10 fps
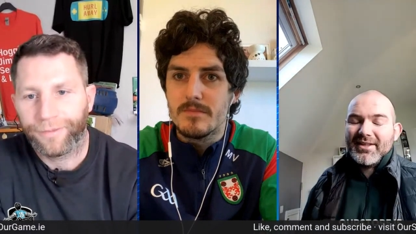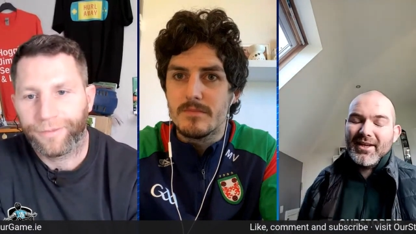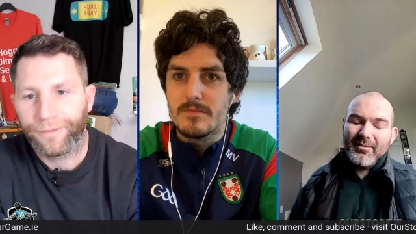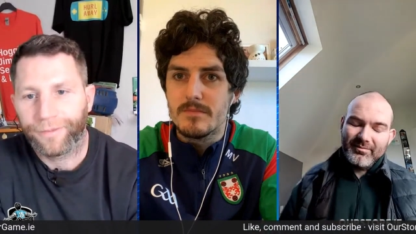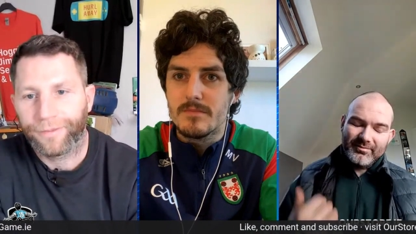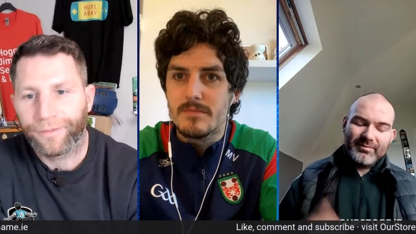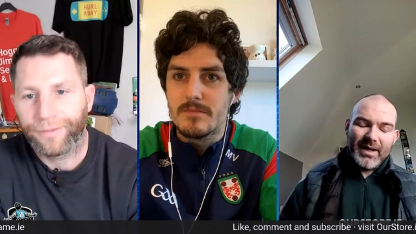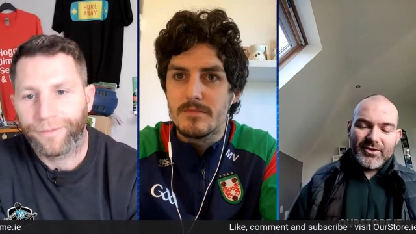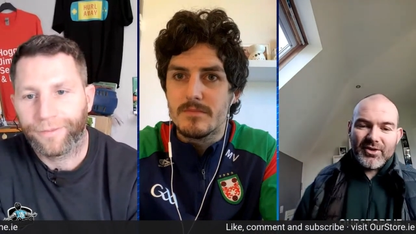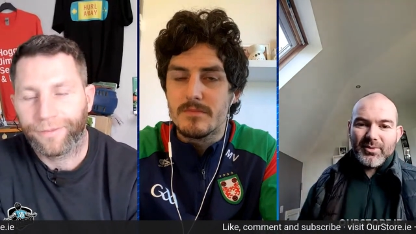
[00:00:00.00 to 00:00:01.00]
Speaker 1: uh,
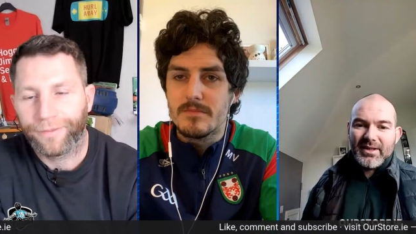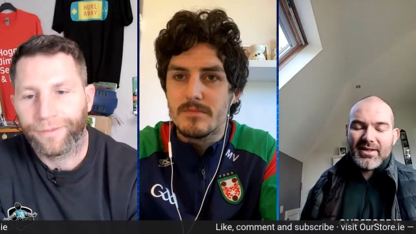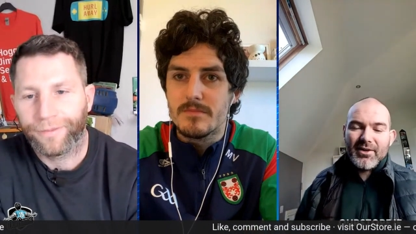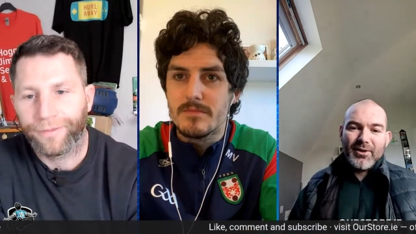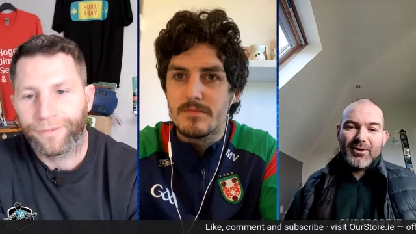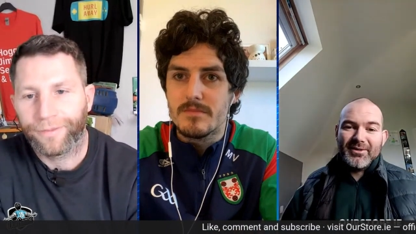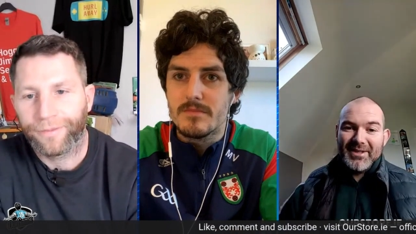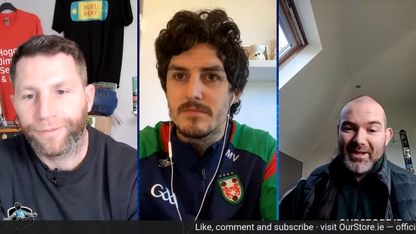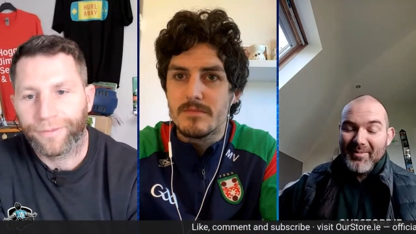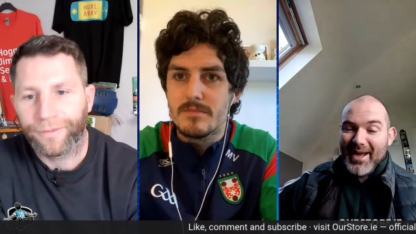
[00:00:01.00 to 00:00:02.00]
Patrickswell soccer
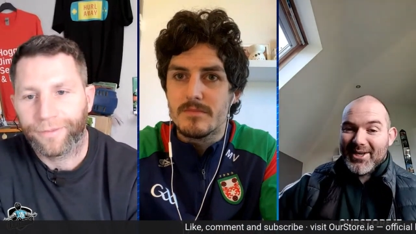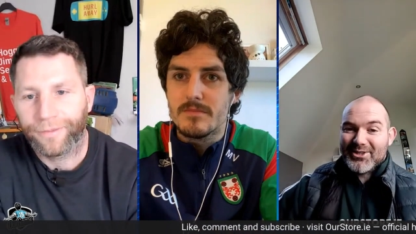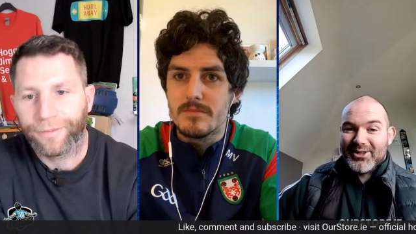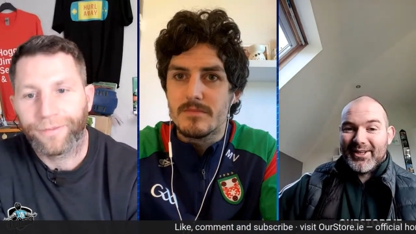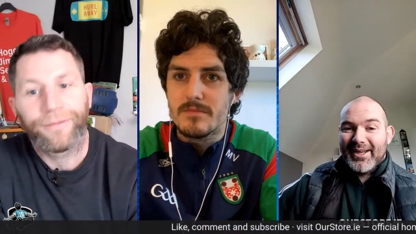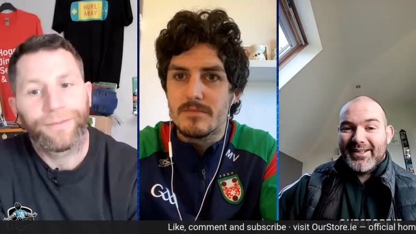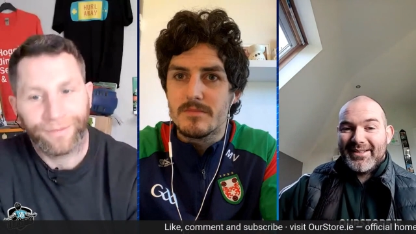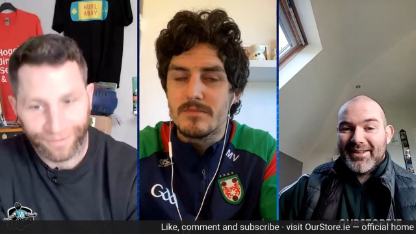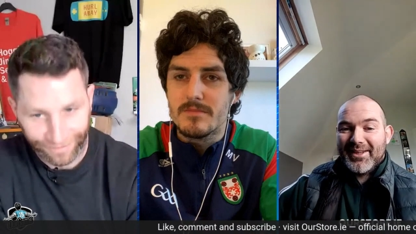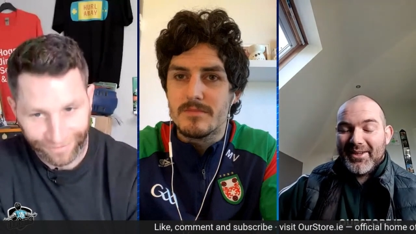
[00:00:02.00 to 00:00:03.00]
team last year,
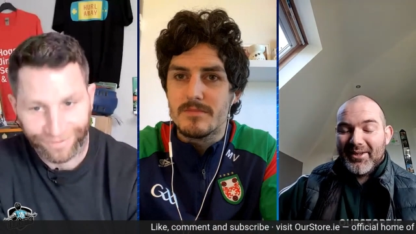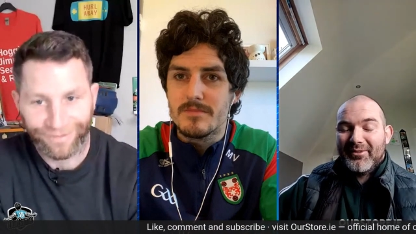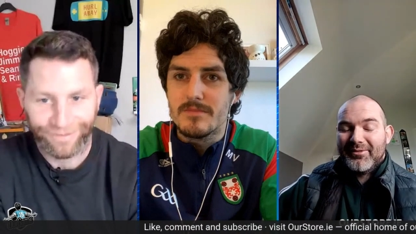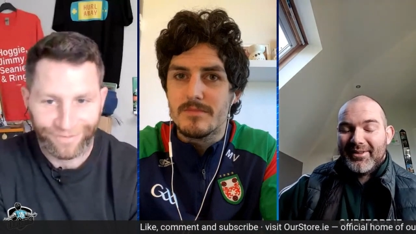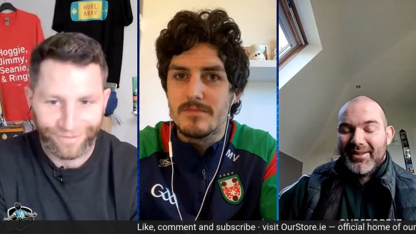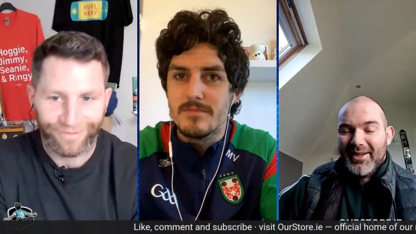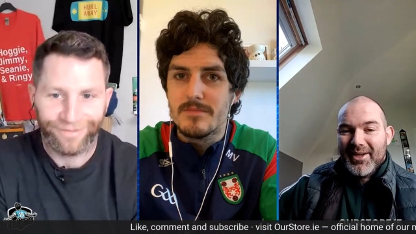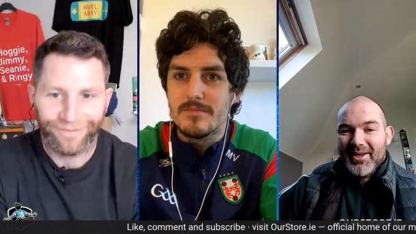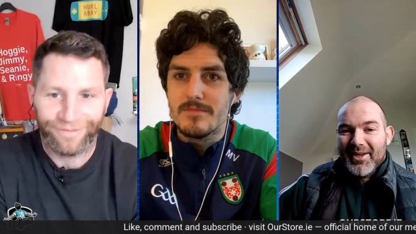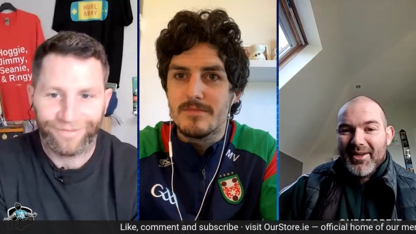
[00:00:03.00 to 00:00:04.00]
and I kind of
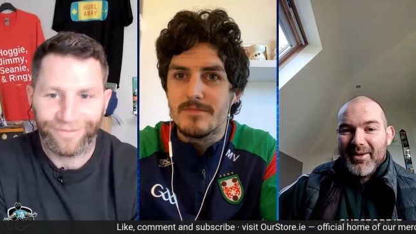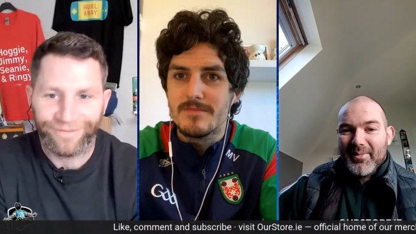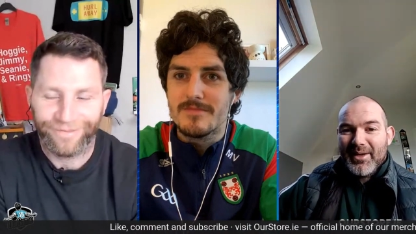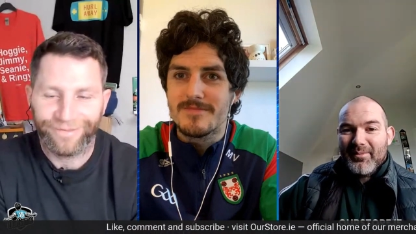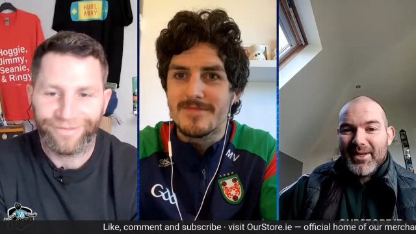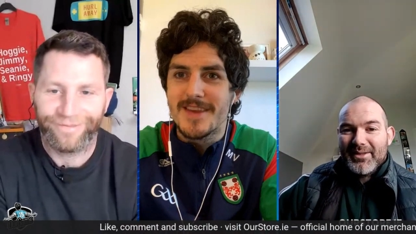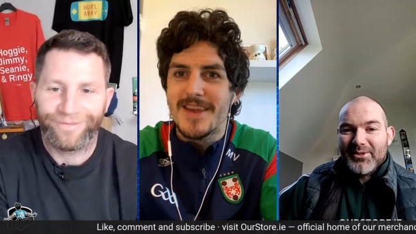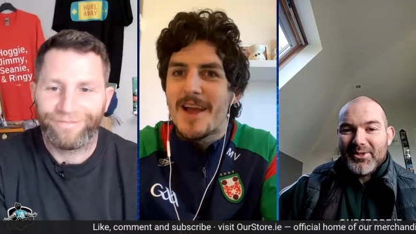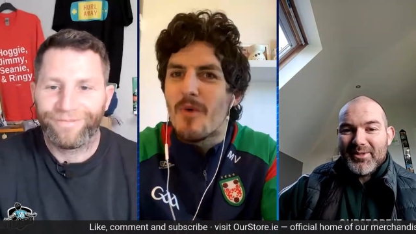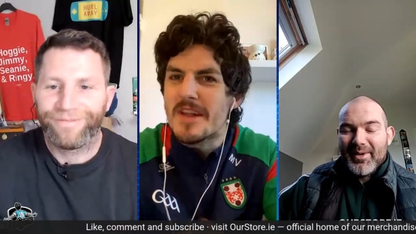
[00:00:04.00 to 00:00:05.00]
made, made
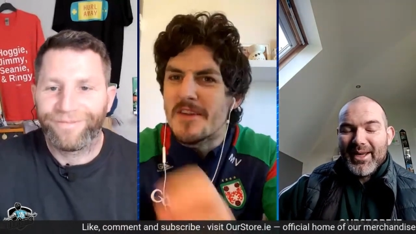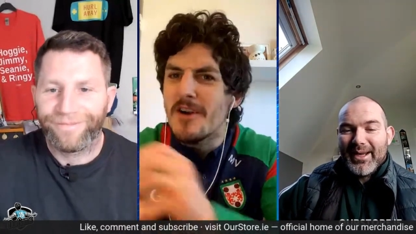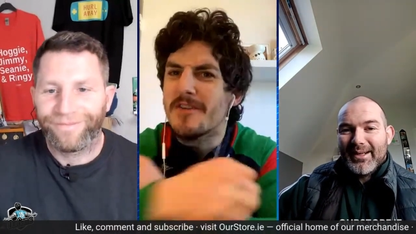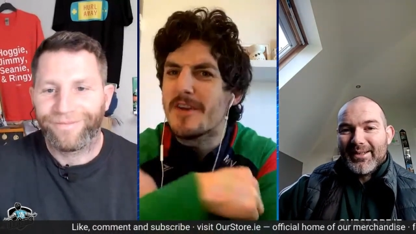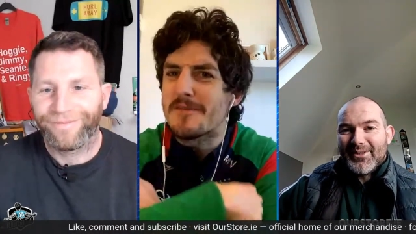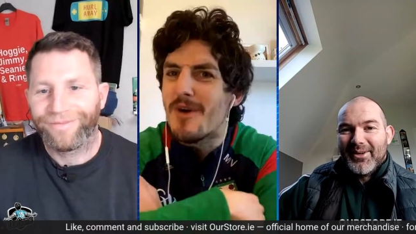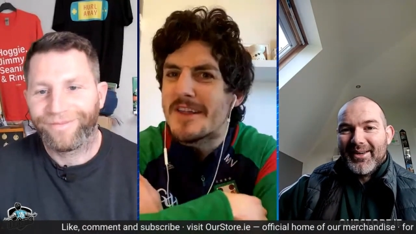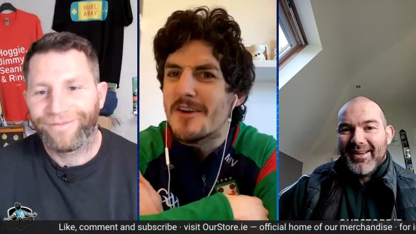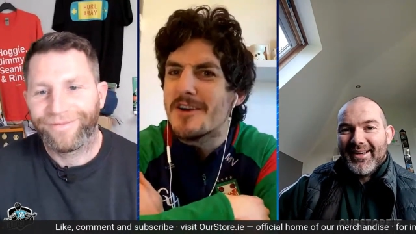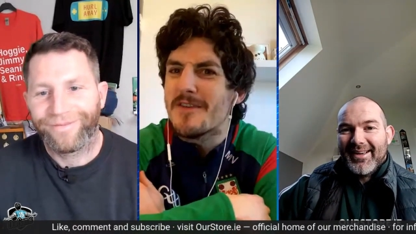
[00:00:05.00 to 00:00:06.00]
Dustin watch Egg.
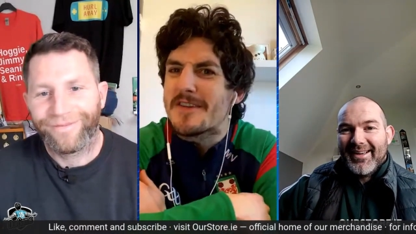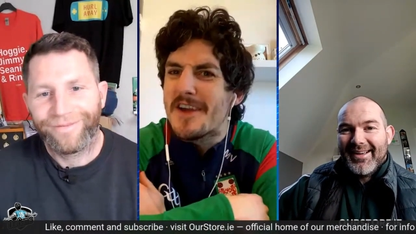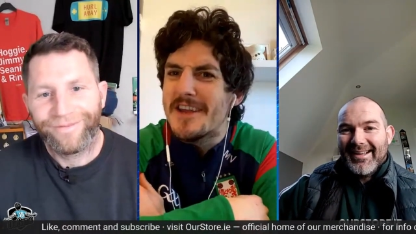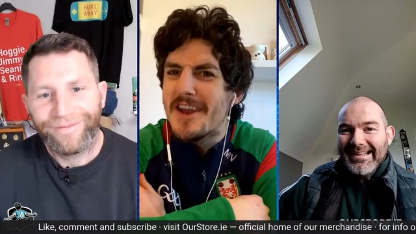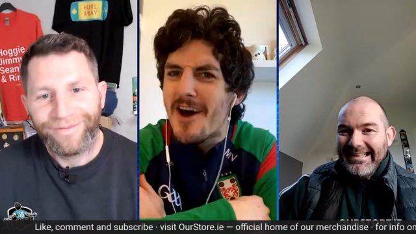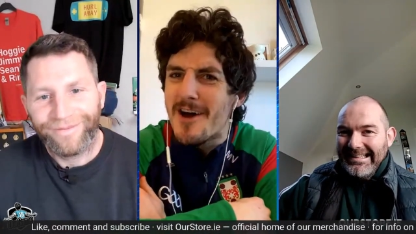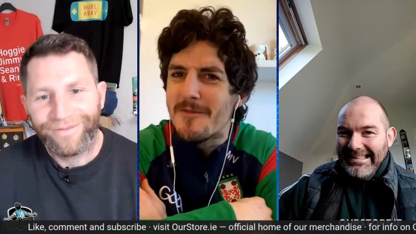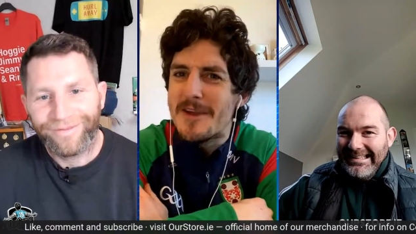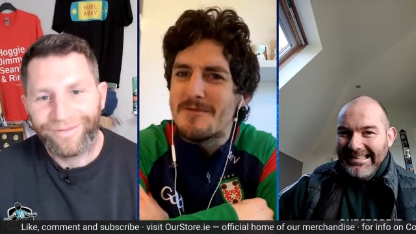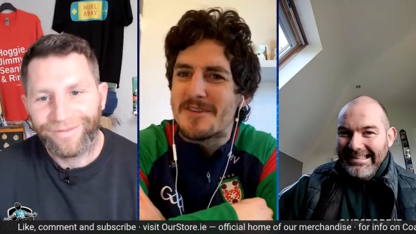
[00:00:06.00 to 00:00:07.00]
What
Speaker 2: sort of signing on
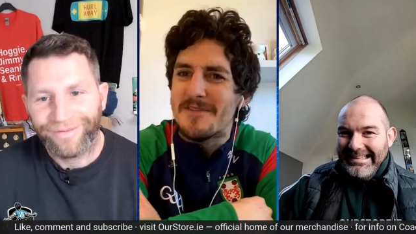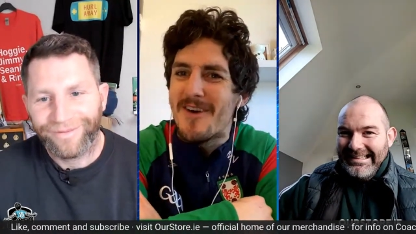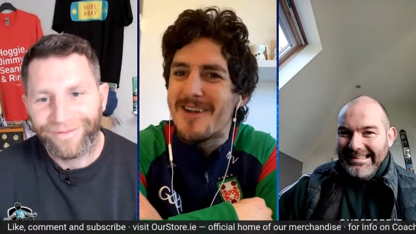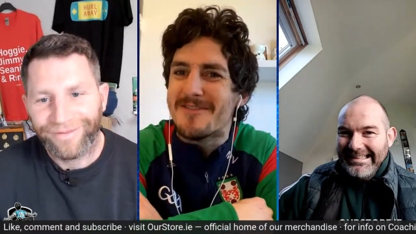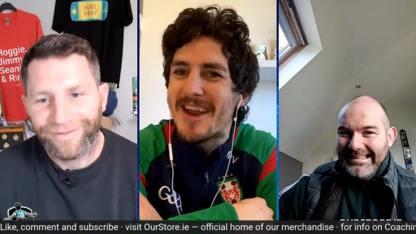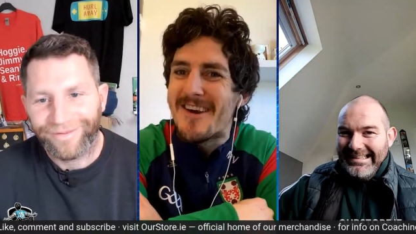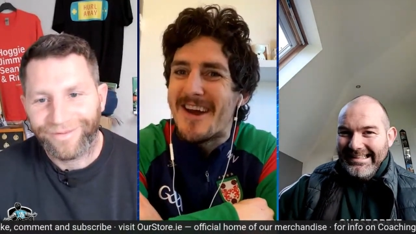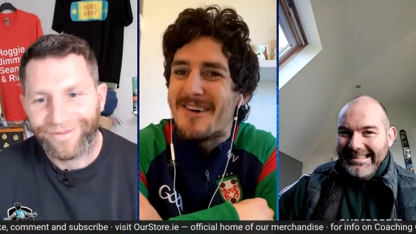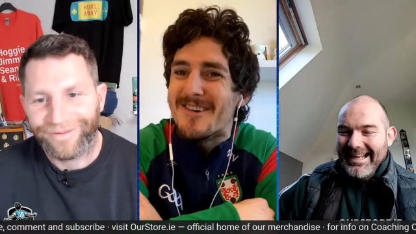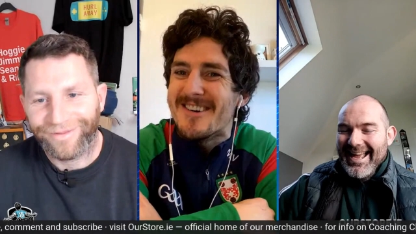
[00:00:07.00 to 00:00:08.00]
fee was involved there now.